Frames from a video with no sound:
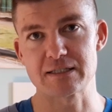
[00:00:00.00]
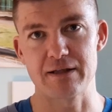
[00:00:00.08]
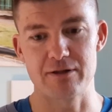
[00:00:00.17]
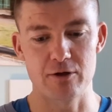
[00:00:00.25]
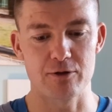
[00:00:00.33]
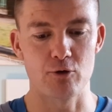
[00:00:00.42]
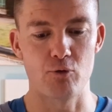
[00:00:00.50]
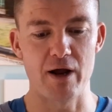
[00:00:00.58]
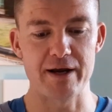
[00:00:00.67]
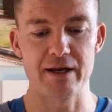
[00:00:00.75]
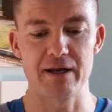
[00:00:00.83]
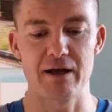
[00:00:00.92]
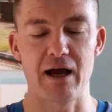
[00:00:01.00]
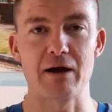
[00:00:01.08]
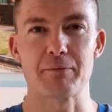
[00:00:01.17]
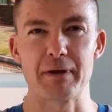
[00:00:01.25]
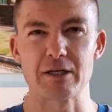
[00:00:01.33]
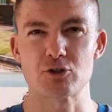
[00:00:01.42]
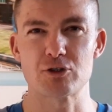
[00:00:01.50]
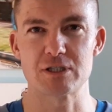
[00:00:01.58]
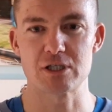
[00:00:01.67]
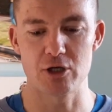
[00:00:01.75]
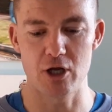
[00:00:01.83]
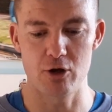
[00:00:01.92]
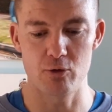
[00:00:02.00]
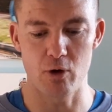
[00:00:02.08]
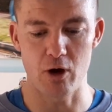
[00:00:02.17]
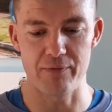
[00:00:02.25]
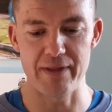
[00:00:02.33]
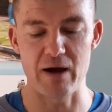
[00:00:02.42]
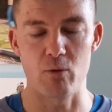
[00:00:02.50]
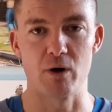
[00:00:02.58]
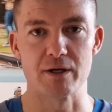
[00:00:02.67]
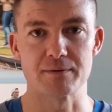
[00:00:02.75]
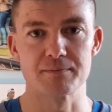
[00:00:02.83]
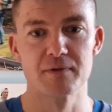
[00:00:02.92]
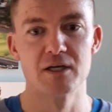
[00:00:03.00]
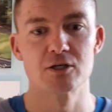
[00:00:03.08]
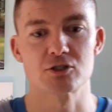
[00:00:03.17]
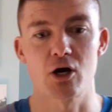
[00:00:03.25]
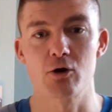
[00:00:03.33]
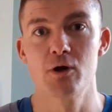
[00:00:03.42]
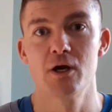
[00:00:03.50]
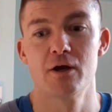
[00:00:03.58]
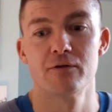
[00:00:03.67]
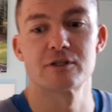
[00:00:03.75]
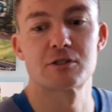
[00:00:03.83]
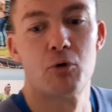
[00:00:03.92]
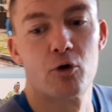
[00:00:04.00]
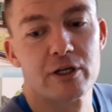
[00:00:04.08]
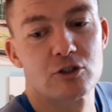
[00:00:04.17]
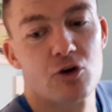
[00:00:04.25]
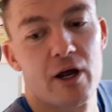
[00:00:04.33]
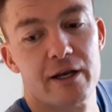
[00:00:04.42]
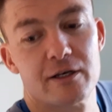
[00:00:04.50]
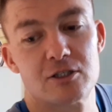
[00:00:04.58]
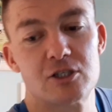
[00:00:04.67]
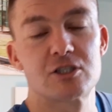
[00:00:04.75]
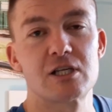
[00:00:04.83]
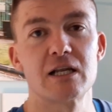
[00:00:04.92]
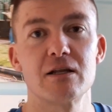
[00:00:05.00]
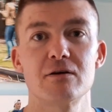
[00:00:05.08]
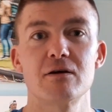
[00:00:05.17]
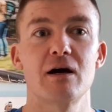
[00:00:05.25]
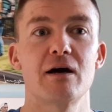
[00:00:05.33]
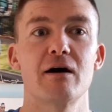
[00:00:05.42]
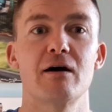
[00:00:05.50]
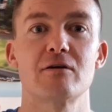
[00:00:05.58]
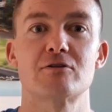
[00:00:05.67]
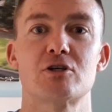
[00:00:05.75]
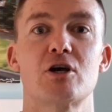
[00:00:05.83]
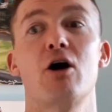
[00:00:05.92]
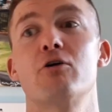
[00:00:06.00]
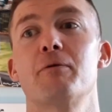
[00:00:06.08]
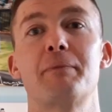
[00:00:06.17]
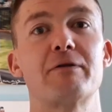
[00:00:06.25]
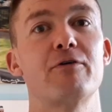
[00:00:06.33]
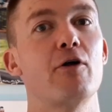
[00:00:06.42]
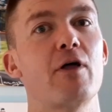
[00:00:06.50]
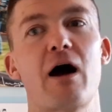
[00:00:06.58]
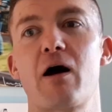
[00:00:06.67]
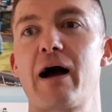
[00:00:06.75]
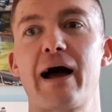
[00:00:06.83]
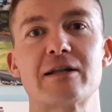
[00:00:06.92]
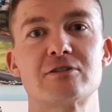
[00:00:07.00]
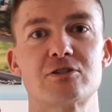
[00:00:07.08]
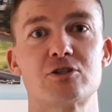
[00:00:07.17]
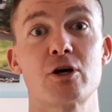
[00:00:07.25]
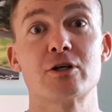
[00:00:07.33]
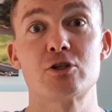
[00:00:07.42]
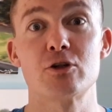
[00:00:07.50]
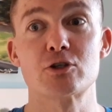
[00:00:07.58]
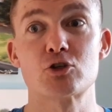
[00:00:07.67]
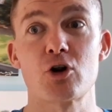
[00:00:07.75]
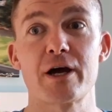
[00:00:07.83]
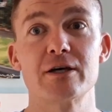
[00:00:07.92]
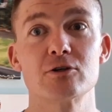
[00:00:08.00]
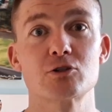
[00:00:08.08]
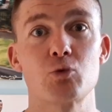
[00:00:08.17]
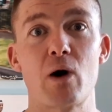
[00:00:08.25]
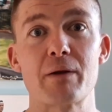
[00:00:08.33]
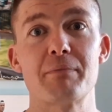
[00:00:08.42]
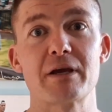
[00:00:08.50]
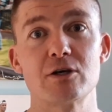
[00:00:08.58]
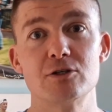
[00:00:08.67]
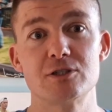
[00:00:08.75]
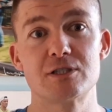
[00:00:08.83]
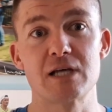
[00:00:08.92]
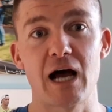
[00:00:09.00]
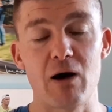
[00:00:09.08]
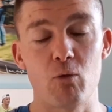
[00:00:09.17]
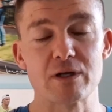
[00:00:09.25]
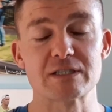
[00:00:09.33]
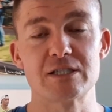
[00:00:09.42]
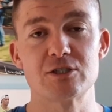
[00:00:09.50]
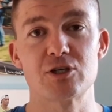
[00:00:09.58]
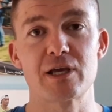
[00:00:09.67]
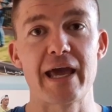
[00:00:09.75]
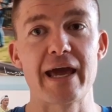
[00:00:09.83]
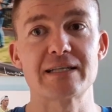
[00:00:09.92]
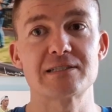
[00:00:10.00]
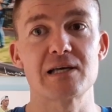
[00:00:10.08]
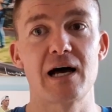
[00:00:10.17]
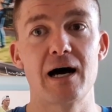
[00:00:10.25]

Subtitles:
say, the run, I'd be interested to know on that one. So this morning's run, just to go a bit further, I took it to the trails. One, because I wanted to get